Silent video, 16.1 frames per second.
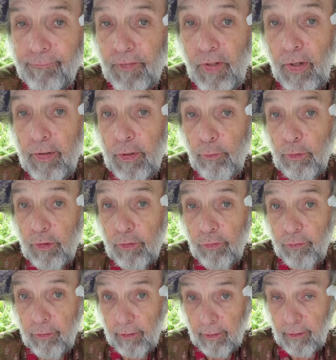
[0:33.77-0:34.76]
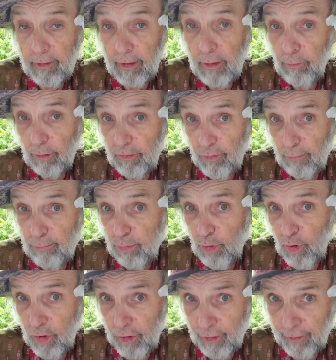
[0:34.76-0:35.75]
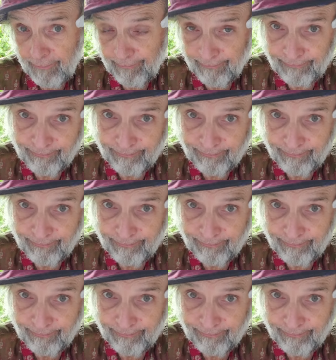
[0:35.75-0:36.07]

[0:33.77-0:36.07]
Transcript: Yeah, he works the border.